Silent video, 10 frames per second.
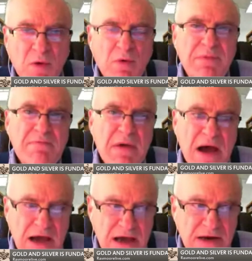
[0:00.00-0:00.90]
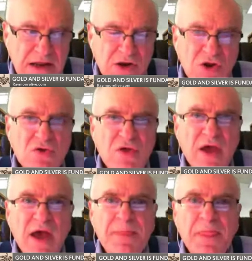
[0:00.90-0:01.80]
It would be mined. He knew
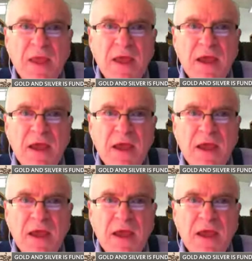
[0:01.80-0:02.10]
that.